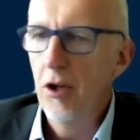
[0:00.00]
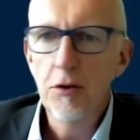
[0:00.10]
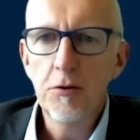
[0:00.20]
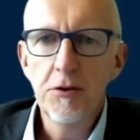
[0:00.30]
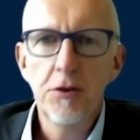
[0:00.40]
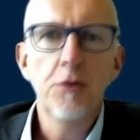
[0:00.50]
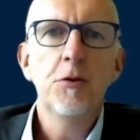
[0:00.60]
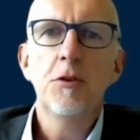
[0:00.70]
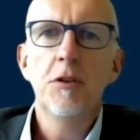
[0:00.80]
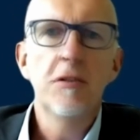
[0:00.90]
local
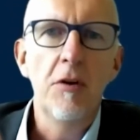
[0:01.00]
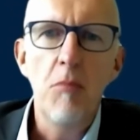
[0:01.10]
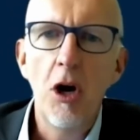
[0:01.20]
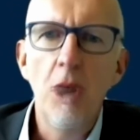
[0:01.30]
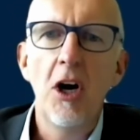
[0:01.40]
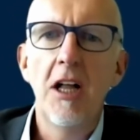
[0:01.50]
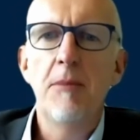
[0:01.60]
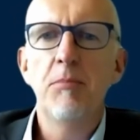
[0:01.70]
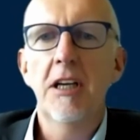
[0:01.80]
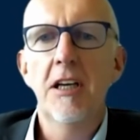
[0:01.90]
solutions for mobile
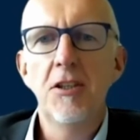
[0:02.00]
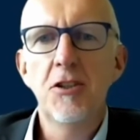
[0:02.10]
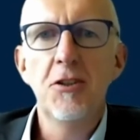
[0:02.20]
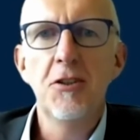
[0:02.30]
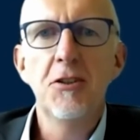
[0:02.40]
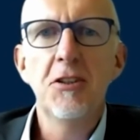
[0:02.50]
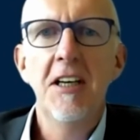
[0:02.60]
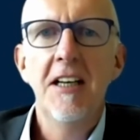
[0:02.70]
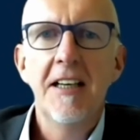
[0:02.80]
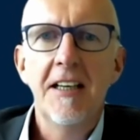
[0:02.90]

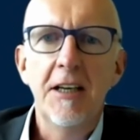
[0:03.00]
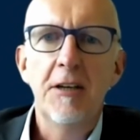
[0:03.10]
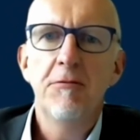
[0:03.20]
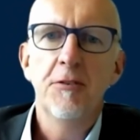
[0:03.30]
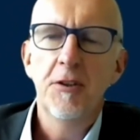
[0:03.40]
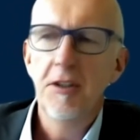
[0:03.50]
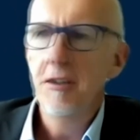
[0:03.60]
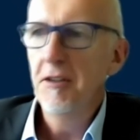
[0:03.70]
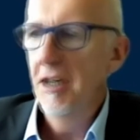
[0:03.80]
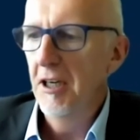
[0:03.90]
applications,
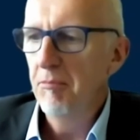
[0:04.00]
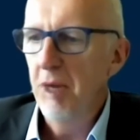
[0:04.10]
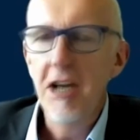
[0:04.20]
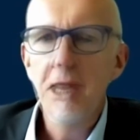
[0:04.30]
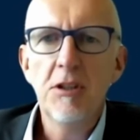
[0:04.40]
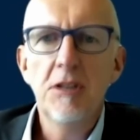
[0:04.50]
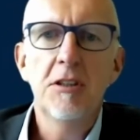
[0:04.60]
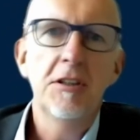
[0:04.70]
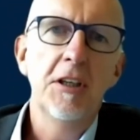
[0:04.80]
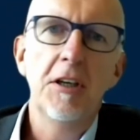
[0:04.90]
for
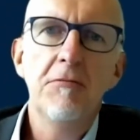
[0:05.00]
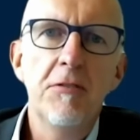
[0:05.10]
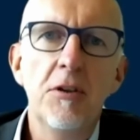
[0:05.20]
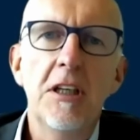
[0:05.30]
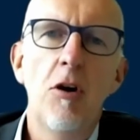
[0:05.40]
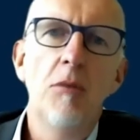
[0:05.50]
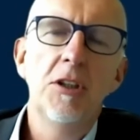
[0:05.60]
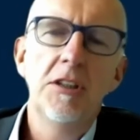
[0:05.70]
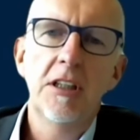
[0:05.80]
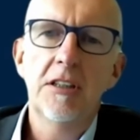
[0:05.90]
payments, for
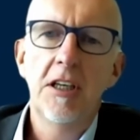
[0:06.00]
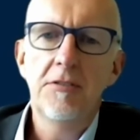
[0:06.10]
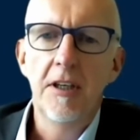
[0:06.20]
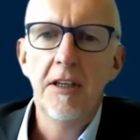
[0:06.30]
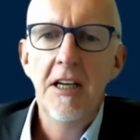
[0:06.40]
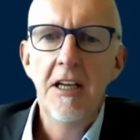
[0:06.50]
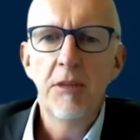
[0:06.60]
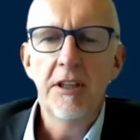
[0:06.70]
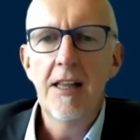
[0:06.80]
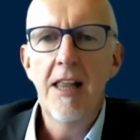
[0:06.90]
e-commerce, etc.
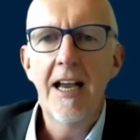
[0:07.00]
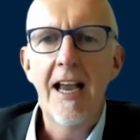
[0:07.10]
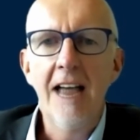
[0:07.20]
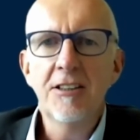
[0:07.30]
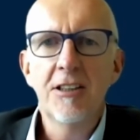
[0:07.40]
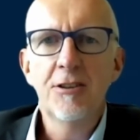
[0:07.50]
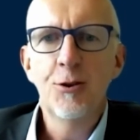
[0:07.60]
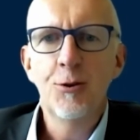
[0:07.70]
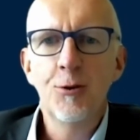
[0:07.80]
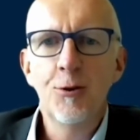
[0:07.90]
But they lack access
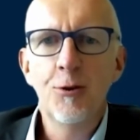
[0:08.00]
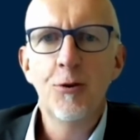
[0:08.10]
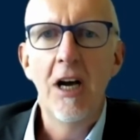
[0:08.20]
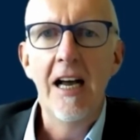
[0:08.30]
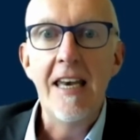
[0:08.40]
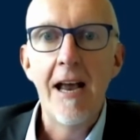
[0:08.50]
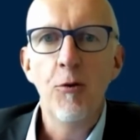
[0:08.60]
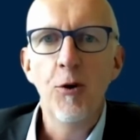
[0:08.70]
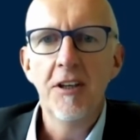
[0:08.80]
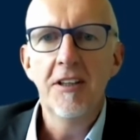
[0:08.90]
to a
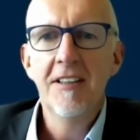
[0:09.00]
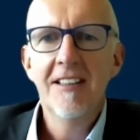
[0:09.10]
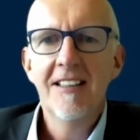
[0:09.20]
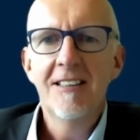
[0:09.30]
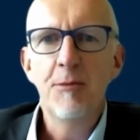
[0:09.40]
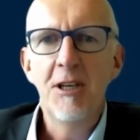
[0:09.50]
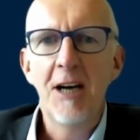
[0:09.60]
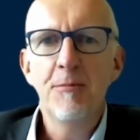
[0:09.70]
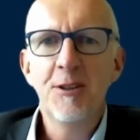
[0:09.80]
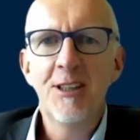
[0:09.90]
network to be
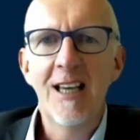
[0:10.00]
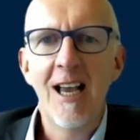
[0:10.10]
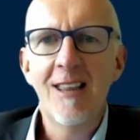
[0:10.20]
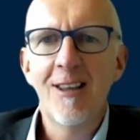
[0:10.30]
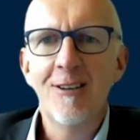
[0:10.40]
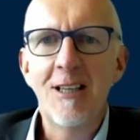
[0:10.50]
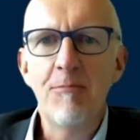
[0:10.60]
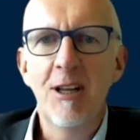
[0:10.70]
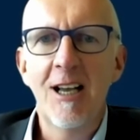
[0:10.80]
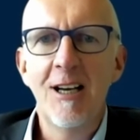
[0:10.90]
able to get those
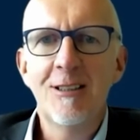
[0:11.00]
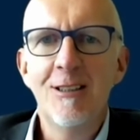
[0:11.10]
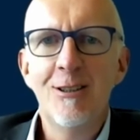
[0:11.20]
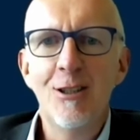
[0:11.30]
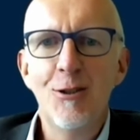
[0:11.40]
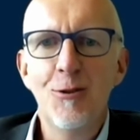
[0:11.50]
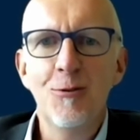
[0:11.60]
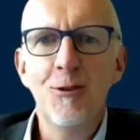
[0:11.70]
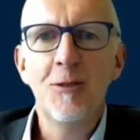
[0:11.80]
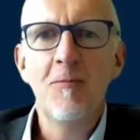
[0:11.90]
applications in
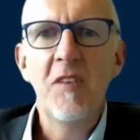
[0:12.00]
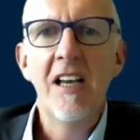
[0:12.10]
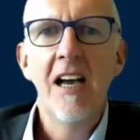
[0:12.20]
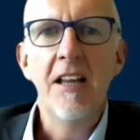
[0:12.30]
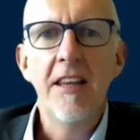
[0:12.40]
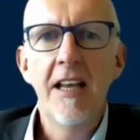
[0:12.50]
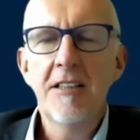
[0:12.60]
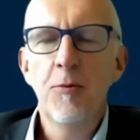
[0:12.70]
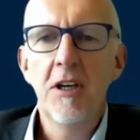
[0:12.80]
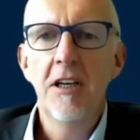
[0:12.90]
use. And
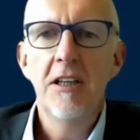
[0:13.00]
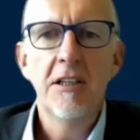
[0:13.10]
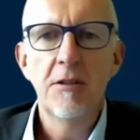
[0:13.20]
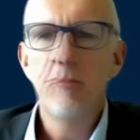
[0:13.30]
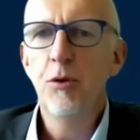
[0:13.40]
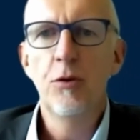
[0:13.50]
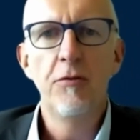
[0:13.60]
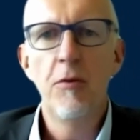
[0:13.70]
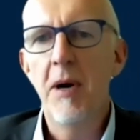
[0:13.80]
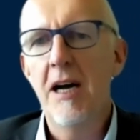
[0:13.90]
that's where there's a
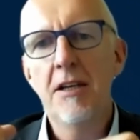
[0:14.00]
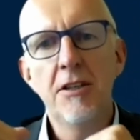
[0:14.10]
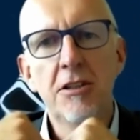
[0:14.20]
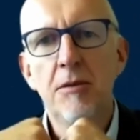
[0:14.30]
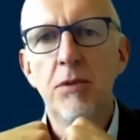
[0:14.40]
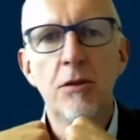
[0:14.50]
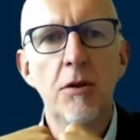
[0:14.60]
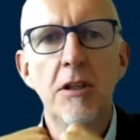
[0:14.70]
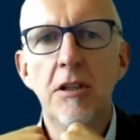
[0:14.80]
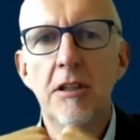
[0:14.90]
beautiful partnership
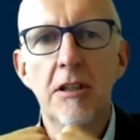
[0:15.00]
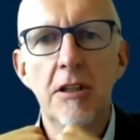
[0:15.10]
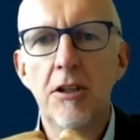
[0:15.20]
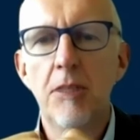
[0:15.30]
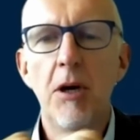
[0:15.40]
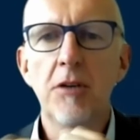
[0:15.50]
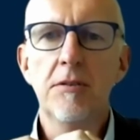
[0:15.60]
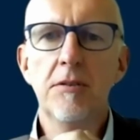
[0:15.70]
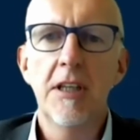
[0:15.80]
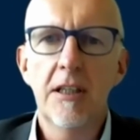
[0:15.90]
between the
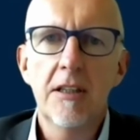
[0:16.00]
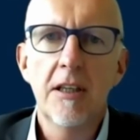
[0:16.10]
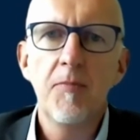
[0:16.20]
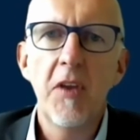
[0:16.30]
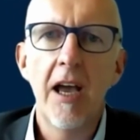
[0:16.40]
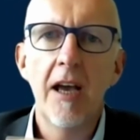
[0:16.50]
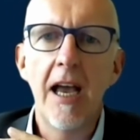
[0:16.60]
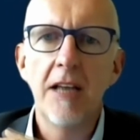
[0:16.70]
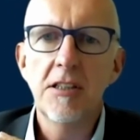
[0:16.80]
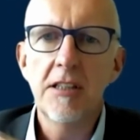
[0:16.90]
postal sector
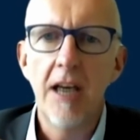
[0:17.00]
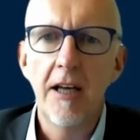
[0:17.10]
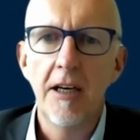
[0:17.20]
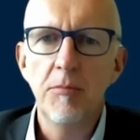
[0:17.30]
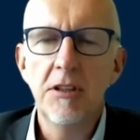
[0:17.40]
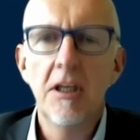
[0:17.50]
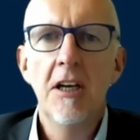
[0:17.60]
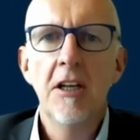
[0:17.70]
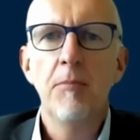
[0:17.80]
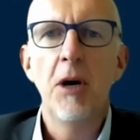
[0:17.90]
and startups.
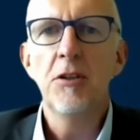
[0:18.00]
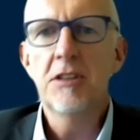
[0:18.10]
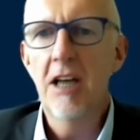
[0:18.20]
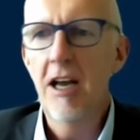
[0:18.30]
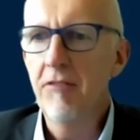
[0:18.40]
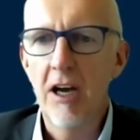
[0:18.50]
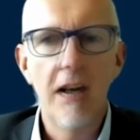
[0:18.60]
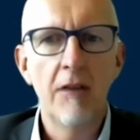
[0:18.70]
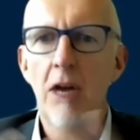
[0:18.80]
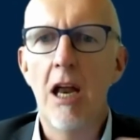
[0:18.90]
The posts have
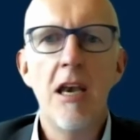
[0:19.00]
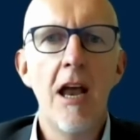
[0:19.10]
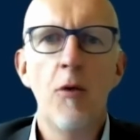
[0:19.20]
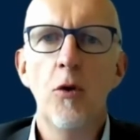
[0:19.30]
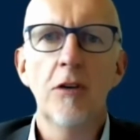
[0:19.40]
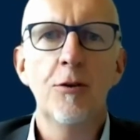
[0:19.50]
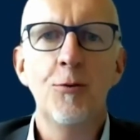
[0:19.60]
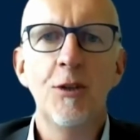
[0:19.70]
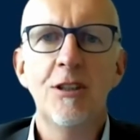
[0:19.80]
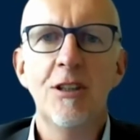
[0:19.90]
a network
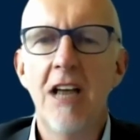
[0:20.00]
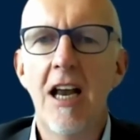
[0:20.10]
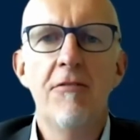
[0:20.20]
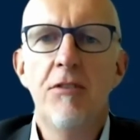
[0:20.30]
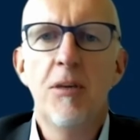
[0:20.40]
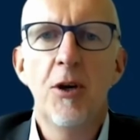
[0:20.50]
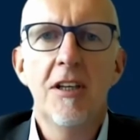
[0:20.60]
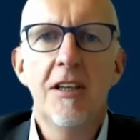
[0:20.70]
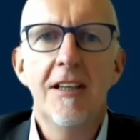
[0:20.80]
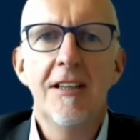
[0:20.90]
that reaches
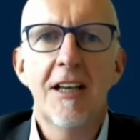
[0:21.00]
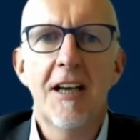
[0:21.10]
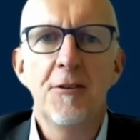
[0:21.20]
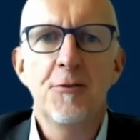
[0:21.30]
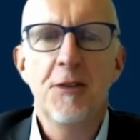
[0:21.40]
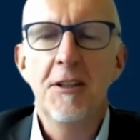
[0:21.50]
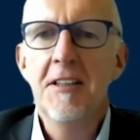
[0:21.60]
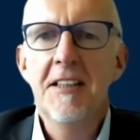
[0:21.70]
everybody in the country,